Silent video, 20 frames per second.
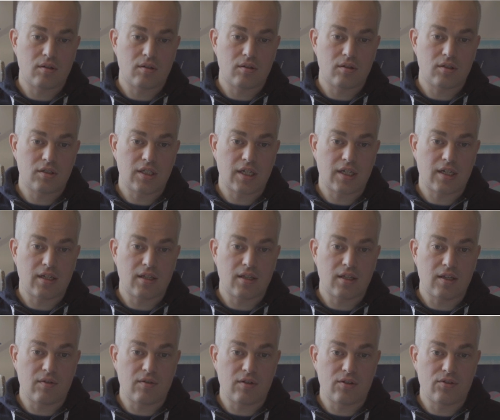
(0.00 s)
checking
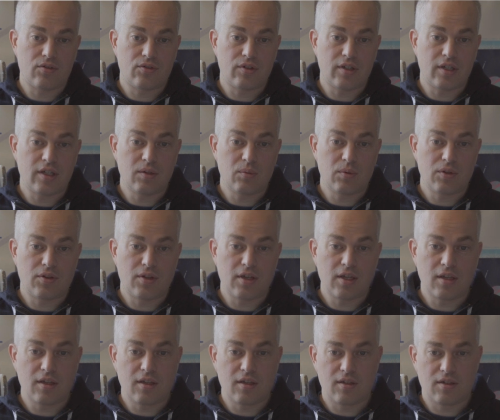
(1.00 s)
level 3, we
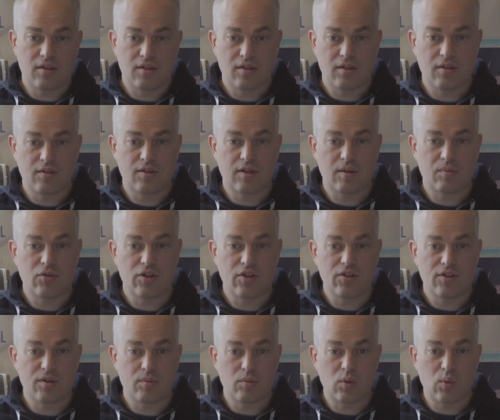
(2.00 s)
think, in some
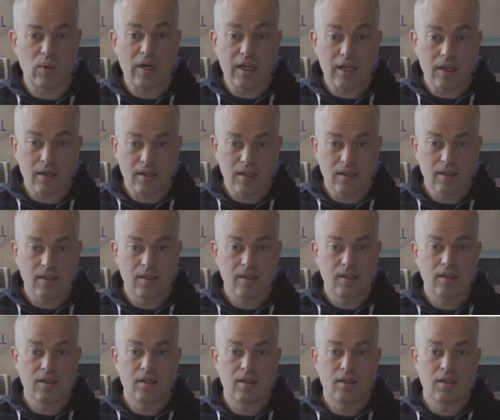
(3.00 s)
reasonable way.
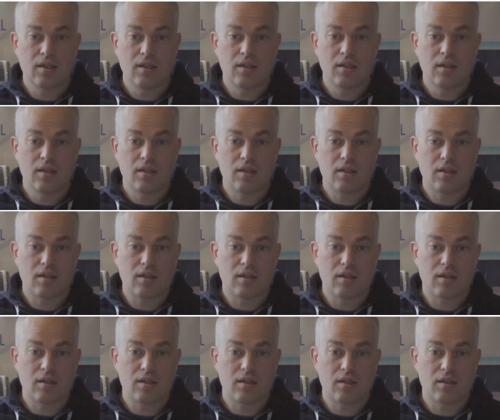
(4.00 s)

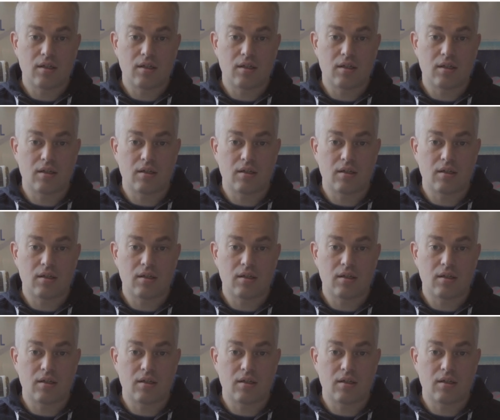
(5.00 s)
And